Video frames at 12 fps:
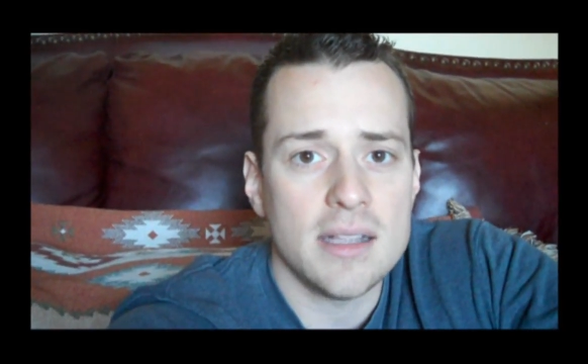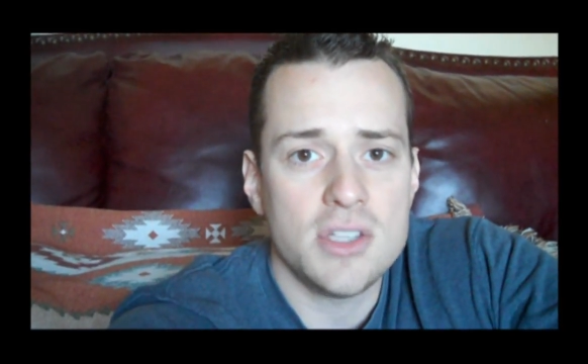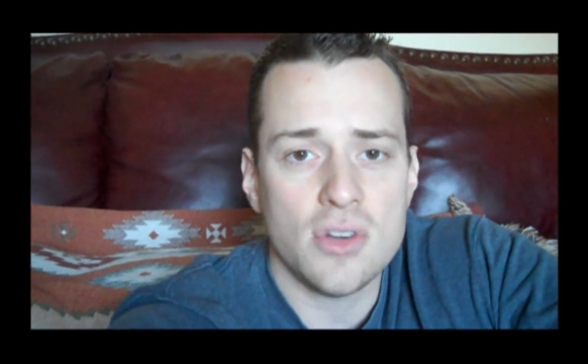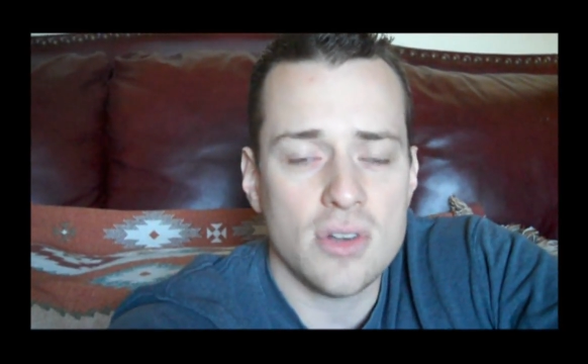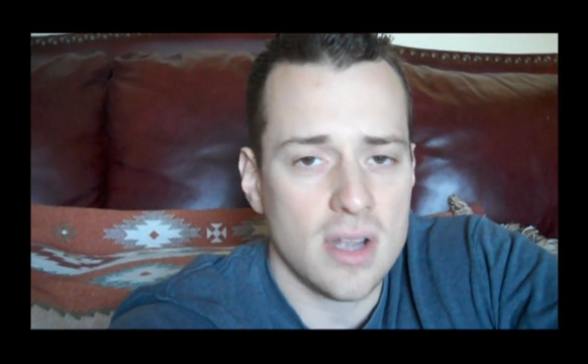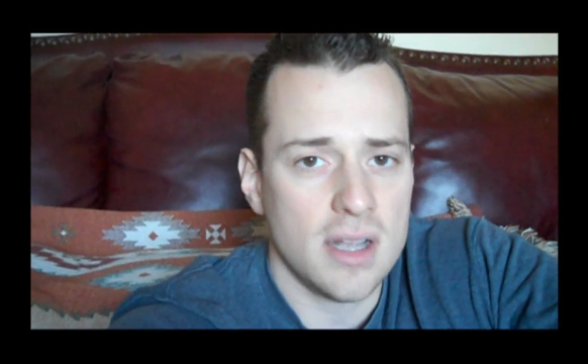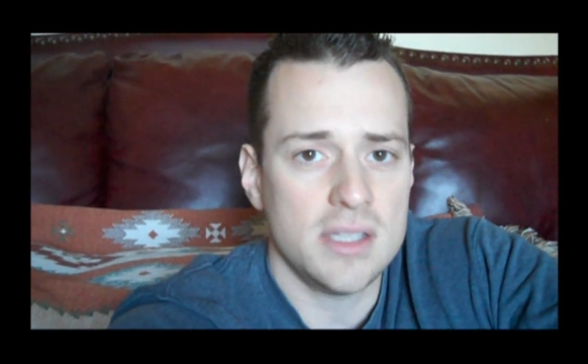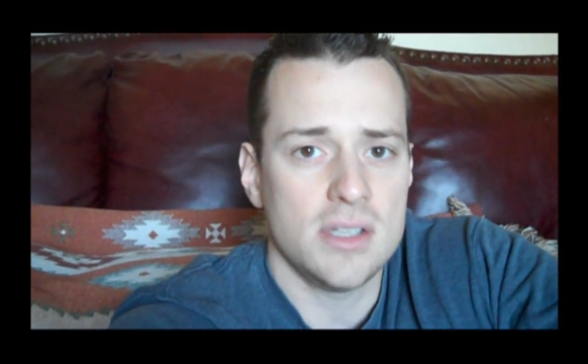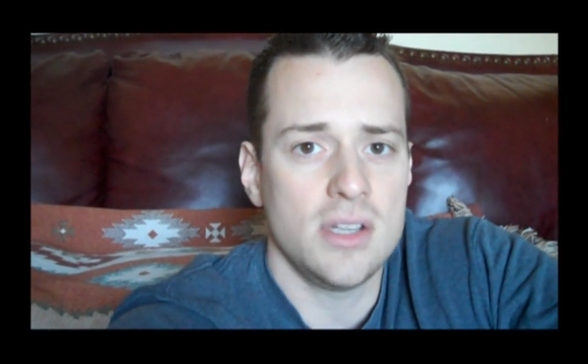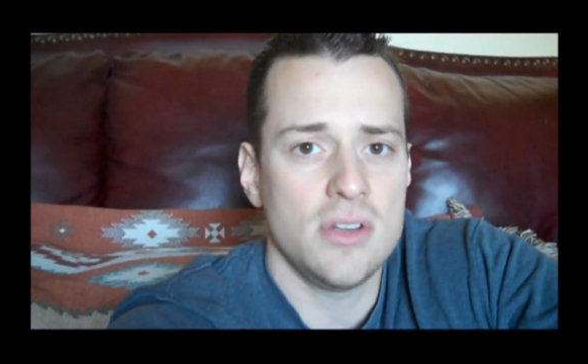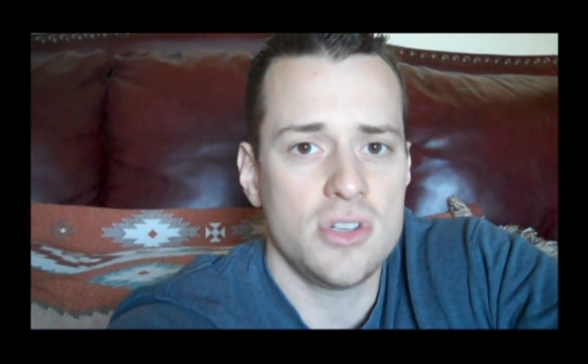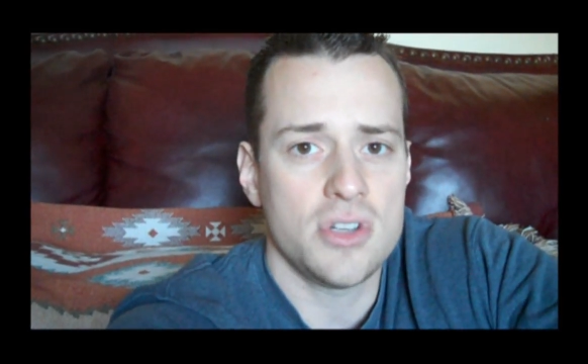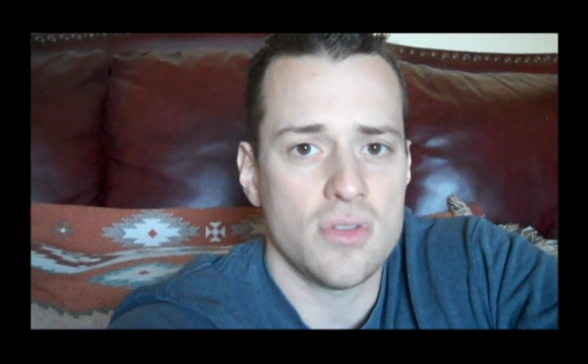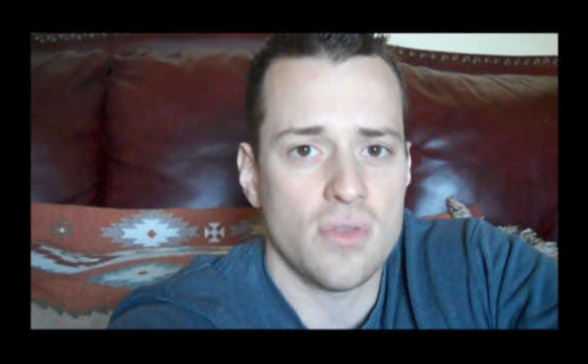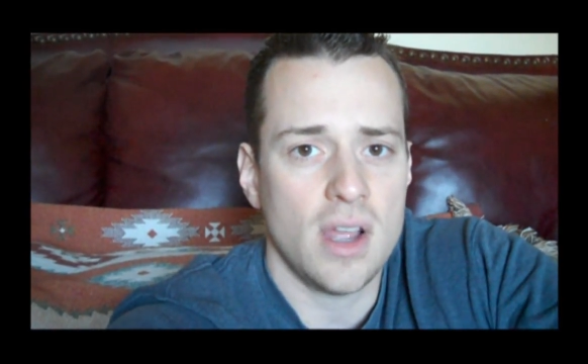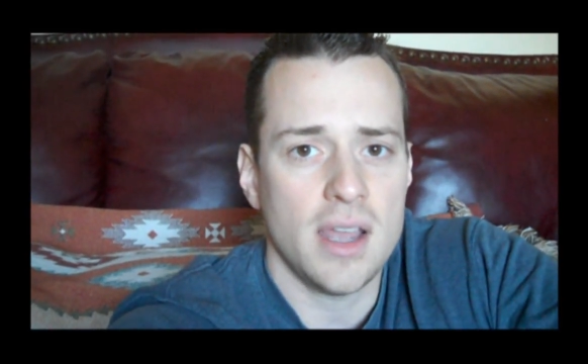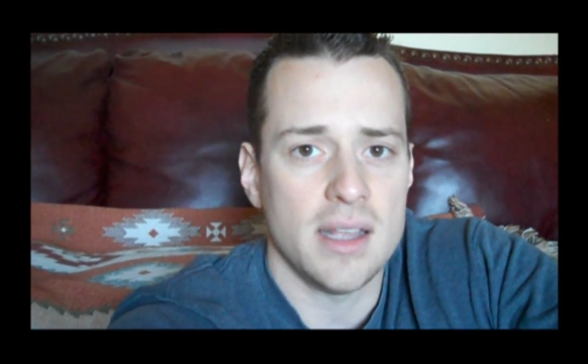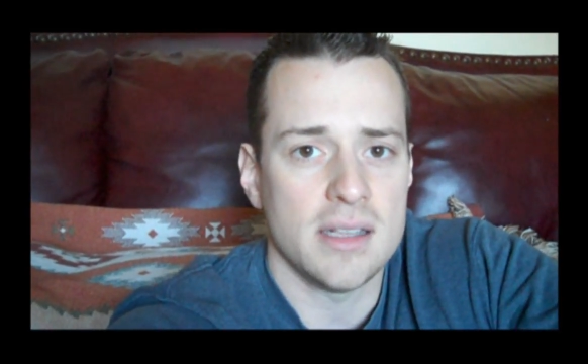It's your constitutional
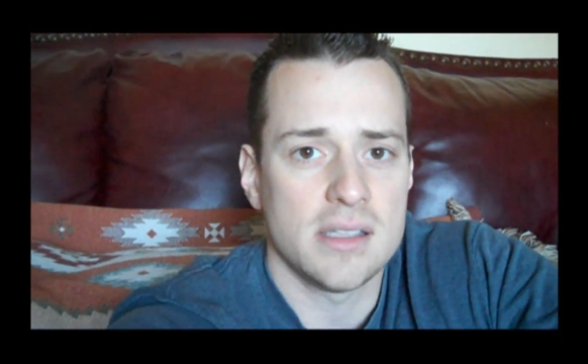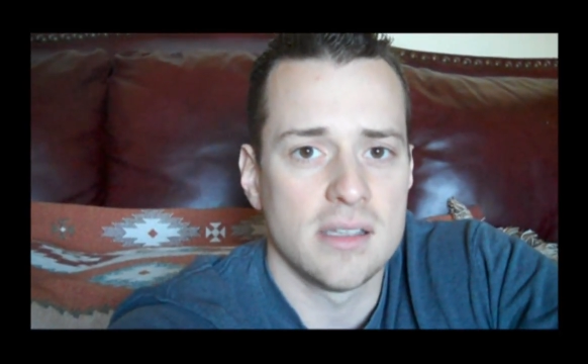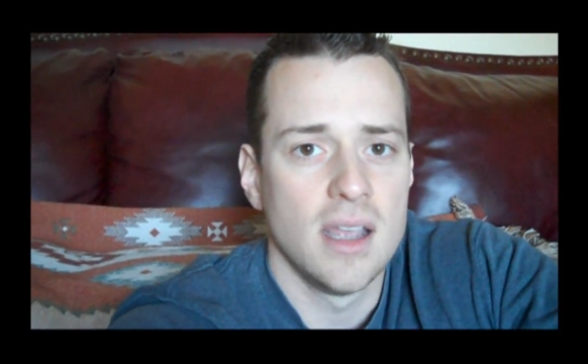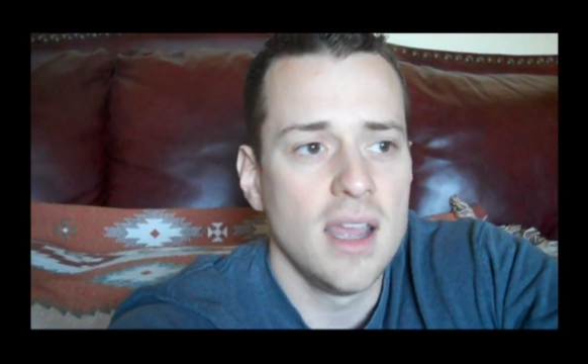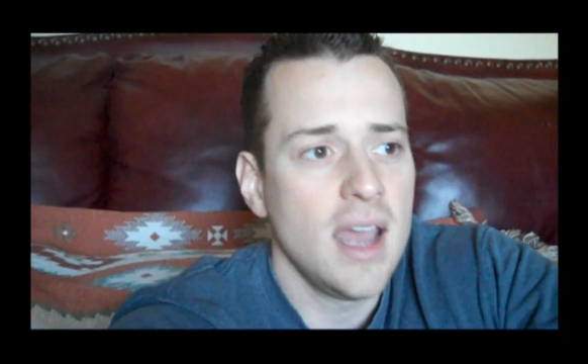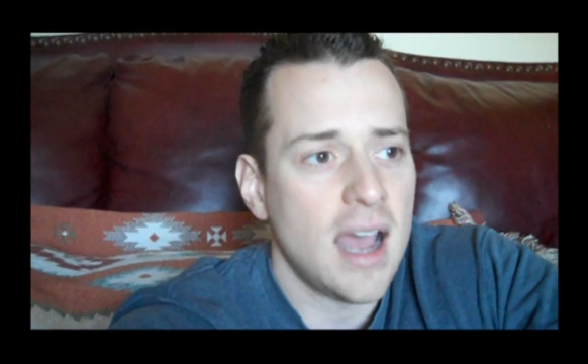rights.